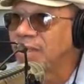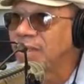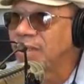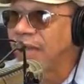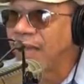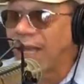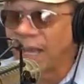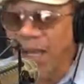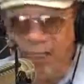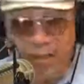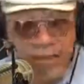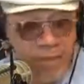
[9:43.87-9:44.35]

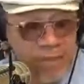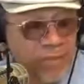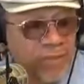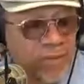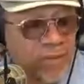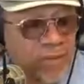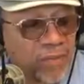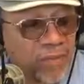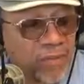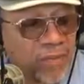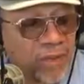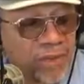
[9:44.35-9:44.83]
Actually,
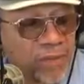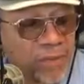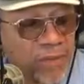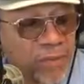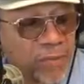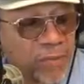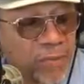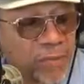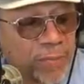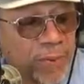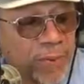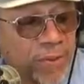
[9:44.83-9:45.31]
with where he
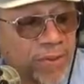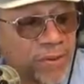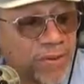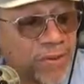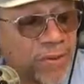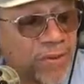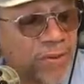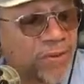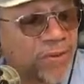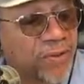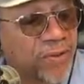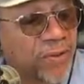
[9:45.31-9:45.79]
was perched
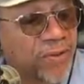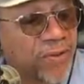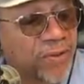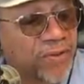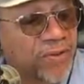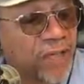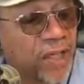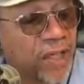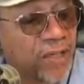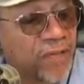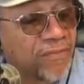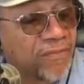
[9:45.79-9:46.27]
on the
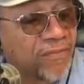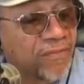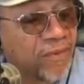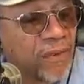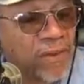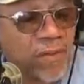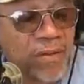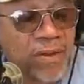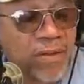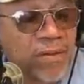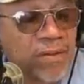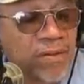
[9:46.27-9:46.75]
32nd
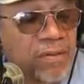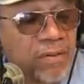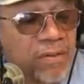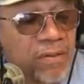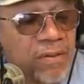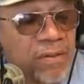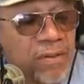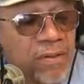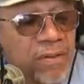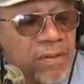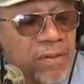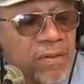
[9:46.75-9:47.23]
floor.
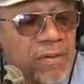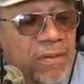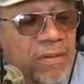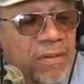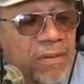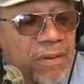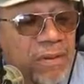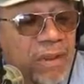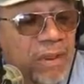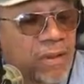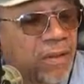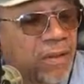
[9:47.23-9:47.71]

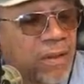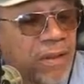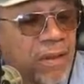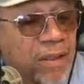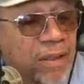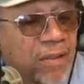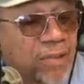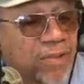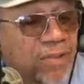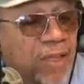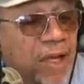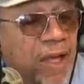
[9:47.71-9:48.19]
He can
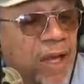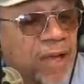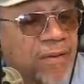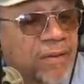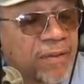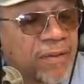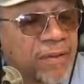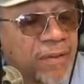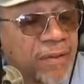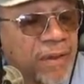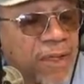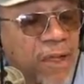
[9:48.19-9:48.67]
get a shot.
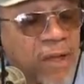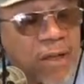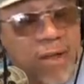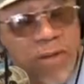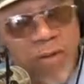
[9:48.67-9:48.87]
Of